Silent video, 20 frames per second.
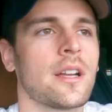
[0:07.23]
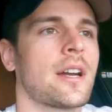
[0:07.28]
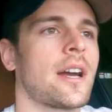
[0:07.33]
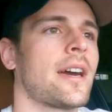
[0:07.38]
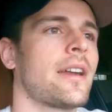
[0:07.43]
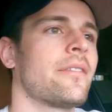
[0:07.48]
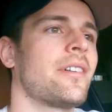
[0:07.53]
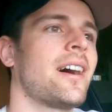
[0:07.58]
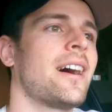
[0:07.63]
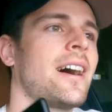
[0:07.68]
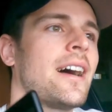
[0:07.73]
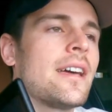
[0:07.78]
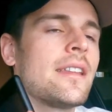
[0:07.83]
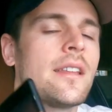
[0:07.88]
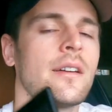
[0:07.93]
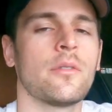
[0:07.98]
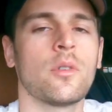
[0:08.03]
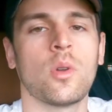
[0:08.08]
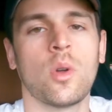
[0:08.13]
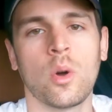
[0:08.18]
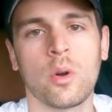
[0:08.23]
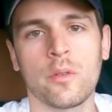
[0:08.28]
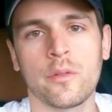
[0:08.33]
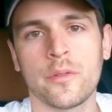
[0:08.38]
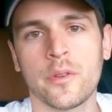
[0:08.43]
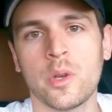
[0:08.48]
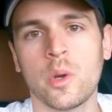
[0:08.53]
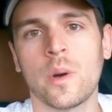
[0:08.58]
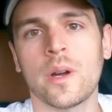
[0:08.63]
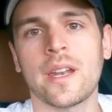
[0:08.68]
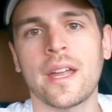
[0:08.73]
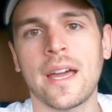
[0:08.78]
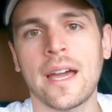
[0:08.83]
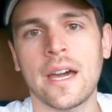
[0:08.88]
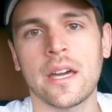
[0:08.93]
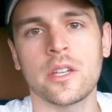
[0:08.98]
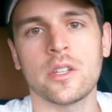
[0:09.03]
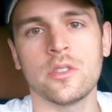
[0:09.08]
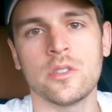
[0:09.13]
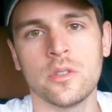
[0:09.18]
kind of a high level overview on
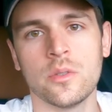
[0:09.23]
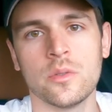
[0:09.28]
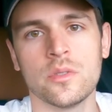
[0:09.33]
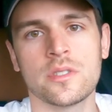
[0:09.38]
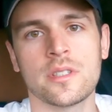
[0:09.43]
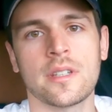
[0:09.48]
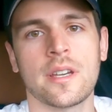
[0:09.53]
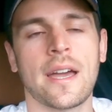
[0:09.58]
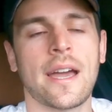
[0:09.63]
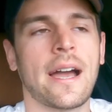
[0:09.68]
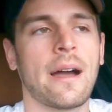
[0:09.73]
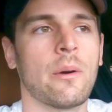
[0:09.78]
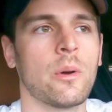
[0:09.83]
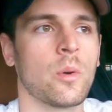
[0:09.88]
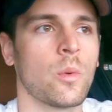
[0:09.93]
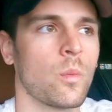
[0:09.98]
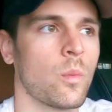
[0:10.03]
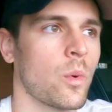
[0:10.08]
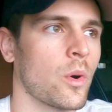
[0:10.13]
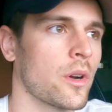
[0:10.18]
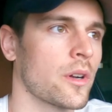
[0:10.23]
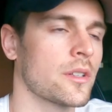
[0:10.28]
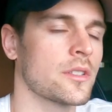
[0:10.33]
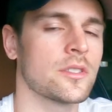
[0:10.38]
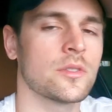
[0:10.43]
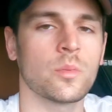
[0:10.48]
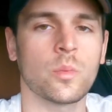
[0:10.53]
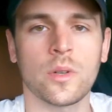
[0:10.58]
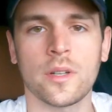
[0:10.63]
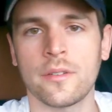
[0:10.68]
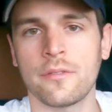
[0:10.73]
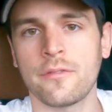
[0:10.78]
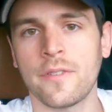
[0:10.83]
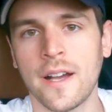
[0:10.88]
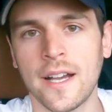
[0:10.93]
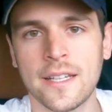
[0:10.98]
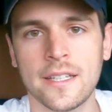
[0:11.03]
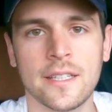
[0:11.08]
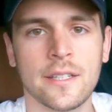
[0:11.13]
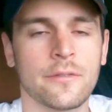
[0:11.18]
how to use it, how it works, where to
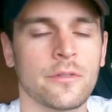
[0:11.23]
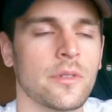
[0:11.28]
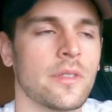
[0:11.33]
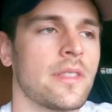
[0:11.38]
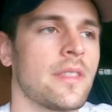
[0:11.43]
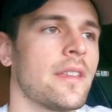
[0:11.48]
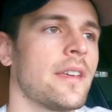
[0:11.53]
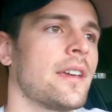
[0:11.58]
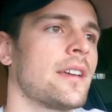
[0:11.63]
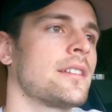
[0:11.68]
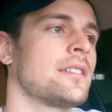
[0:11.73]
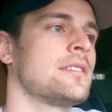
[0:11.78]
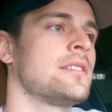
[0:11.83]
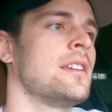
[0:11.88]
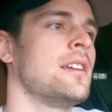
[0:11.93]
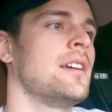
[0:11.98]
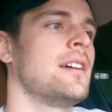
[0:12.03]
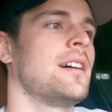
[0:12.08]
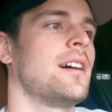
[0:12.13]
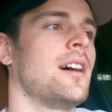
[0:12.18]
find different things.